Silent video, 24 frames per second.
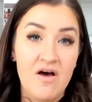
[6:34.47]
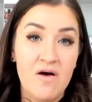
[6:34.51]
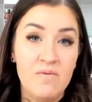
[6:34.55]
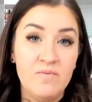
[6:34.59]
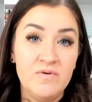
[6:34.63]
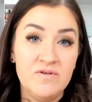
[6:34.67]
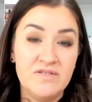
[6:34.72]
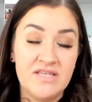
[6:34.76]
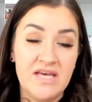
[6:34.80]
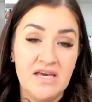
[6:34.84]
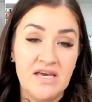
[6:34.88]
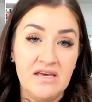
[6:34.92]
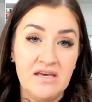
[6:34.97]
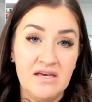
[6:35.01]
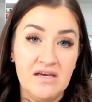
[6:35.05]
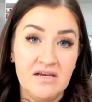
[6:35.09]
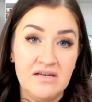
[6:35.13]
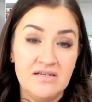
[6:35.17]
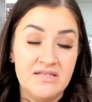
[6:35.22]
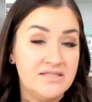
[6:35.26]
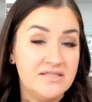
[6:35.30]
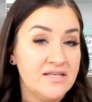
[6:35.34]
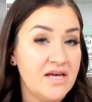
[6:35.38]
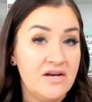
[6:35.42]
almost like
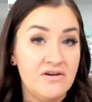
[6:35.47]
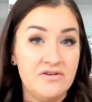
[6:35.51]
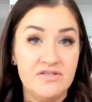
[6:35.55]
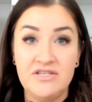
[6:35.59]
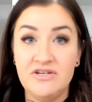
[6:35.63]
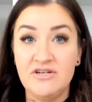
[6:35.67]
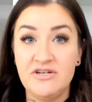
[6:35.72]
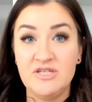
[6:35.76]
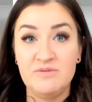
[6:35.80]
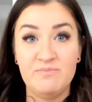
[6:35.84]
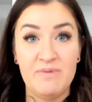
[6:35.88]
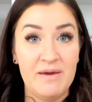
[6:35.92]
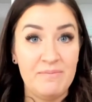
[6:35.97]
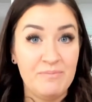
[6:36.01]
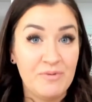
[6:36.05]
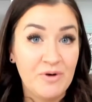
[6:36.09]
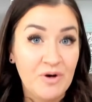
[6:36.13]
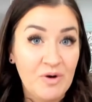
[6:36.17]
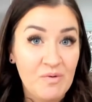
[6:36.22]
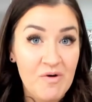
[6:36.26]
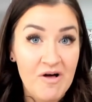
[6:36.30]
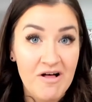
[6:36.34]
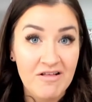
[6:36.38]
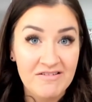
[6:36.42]
a designer series paper
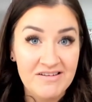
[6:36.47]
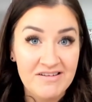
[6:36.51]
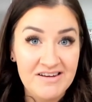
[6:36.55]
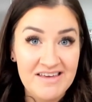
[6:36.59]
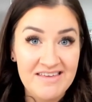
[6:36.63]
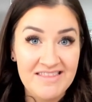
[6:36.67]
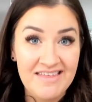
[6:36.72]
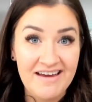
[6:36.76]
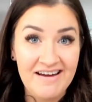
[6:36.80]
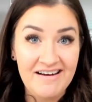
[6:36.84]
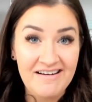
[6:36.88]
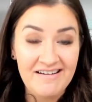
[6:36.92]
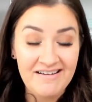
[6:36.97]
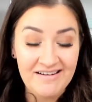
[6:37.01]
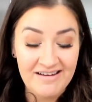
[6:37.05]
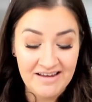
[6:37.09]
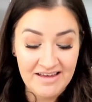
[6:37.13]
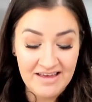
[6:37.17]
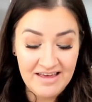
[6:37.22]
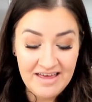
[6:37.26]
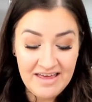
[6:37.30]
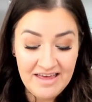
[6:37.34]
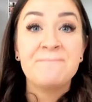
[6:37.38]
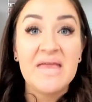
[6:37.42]
quality there.
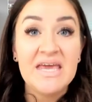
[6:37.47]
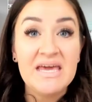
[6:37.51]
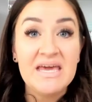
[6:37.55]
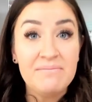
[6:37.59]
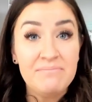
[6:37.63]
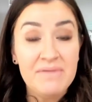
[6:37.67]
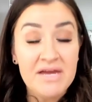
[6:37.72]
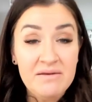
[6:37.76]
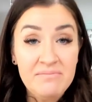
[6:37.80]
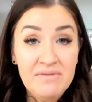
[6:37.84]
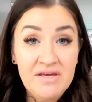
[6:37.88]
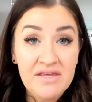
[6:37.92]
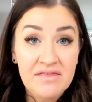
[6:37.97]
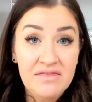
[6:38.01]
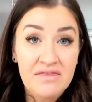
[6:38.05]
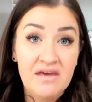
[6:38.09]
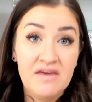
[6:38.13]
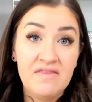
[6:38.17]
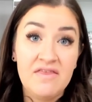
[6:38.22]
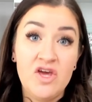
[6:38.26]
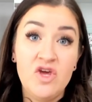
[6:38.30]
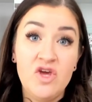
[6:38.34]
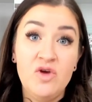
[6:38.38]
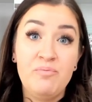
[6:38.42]
It made me
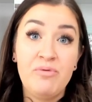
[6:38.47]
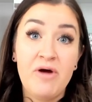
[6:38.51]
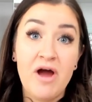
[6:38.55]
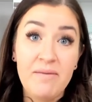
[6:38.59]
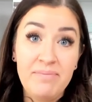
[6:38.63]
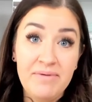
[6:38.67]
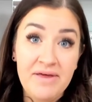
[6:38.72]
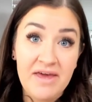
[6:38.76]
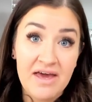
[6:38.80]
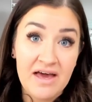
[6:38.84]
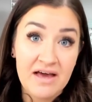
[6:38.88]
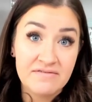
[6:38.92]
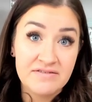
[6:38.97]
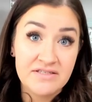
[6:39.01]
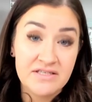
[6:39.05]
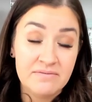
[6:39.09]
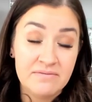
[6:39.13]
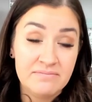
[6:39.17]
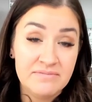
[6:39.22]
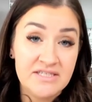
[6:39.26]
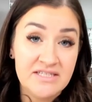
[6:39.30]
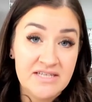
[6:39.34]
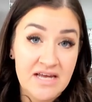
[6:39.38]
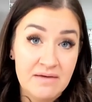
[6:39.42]
think that you probably have
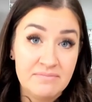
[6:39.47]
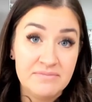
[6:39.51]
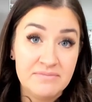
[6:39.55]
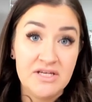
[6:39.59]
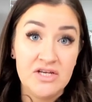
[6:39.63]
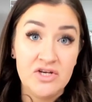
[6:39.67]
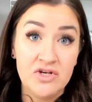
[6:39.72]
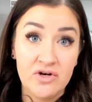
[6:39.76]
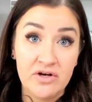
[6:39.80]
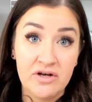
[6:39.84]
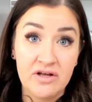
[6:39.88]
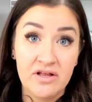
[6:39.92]
some stamps in your